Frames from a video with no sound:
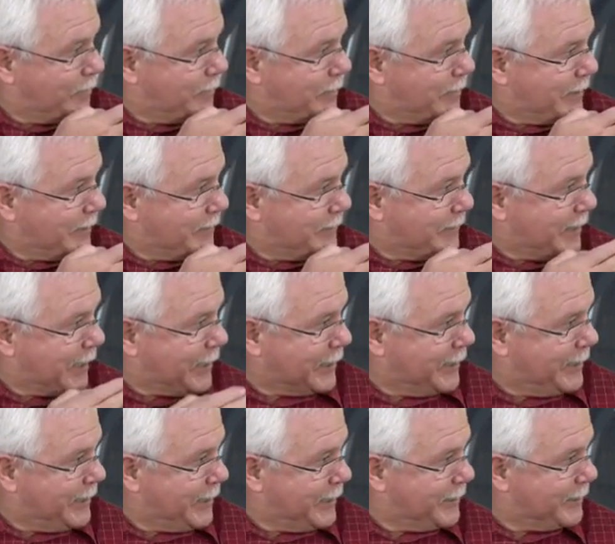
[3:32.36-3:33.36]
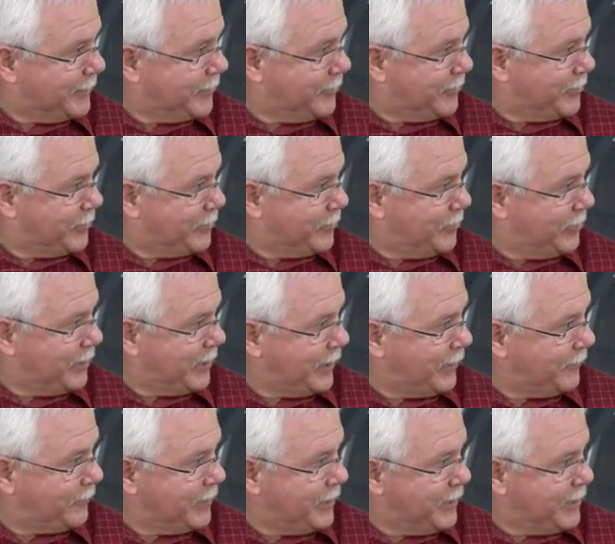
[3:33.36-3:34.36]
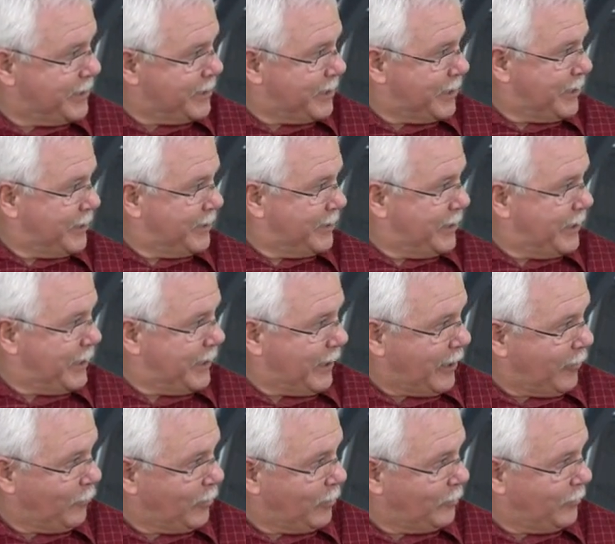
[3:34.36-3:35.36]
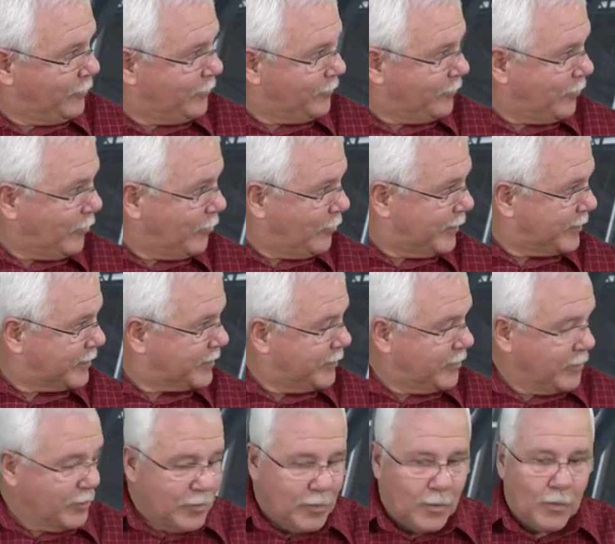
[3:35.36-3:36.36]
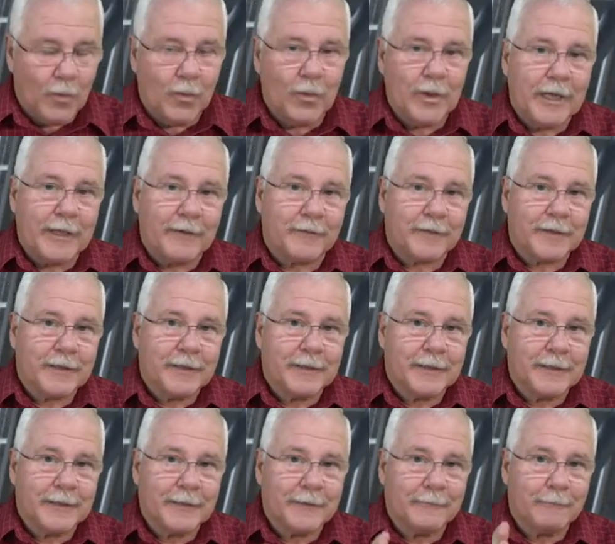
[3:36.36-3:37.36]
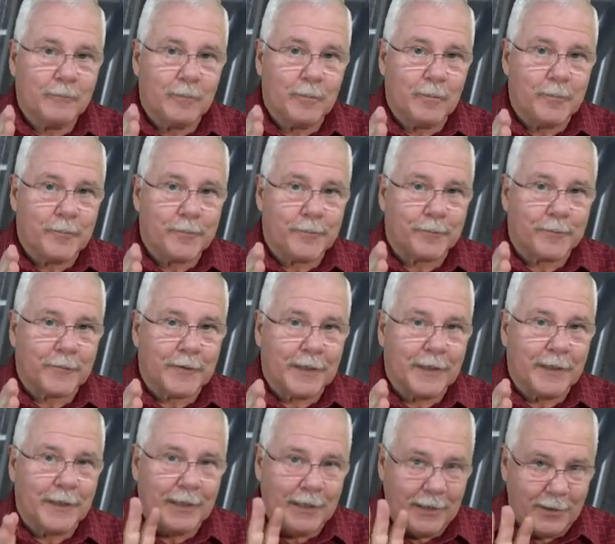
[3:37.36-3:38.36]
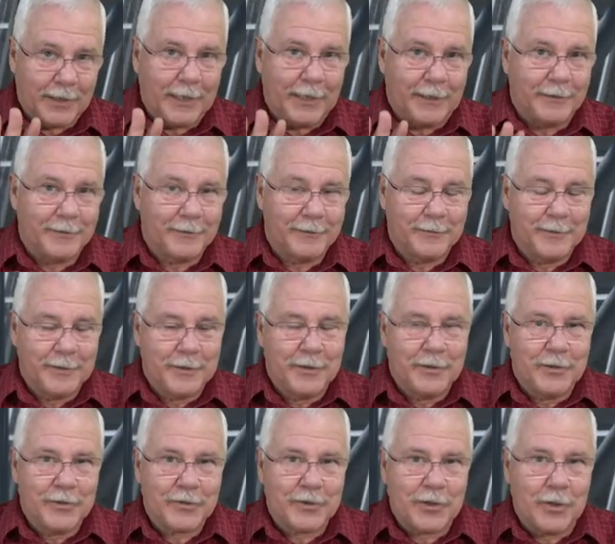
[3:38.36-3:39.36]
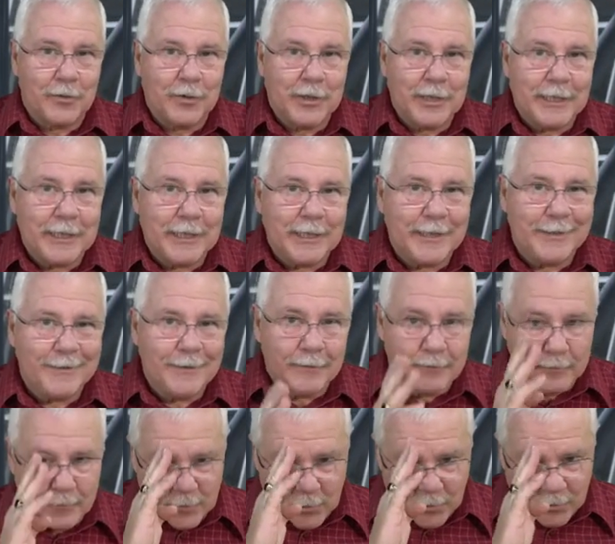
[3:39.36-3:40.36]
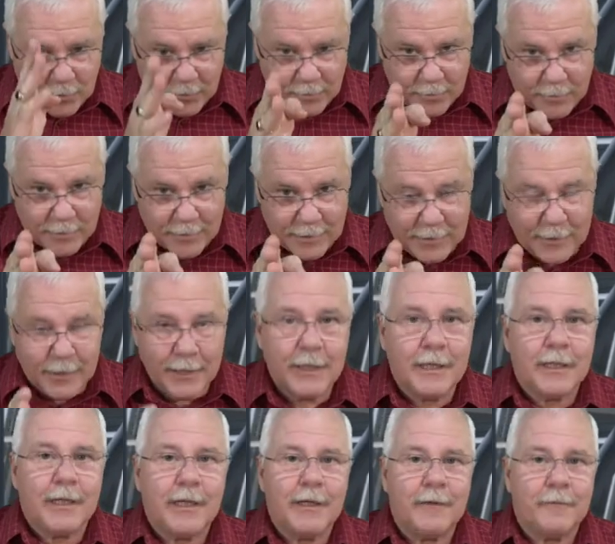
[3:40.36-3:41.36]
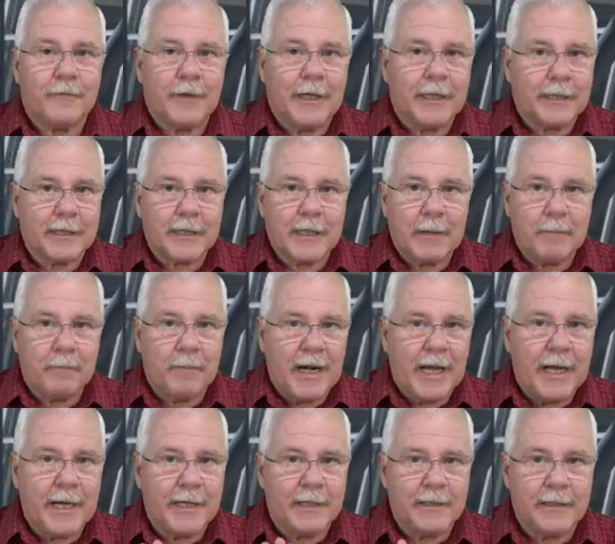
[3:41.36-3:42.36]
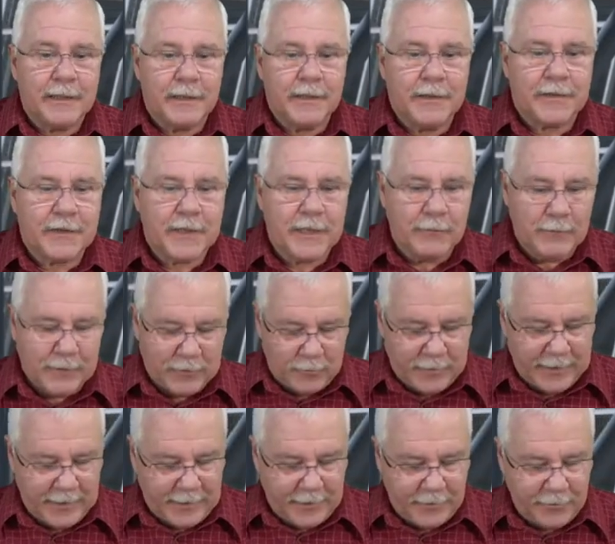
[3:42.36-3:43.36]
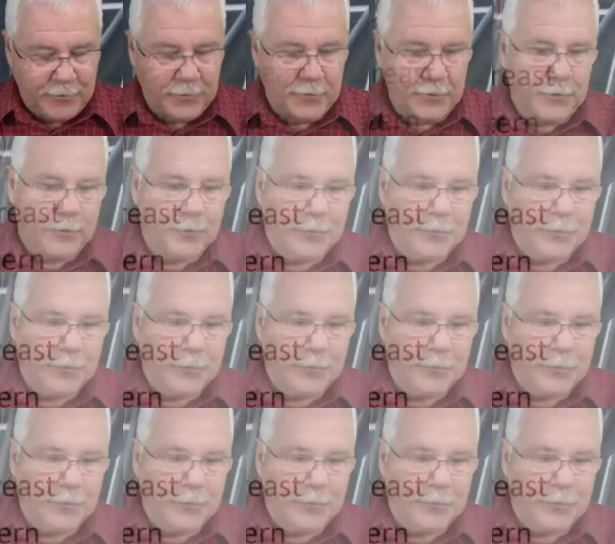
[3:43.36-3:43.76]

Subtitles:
exactly 90 degrees to the left, and there I will move forward or left. Okay, so lead, in front, plan, see what we're going to do.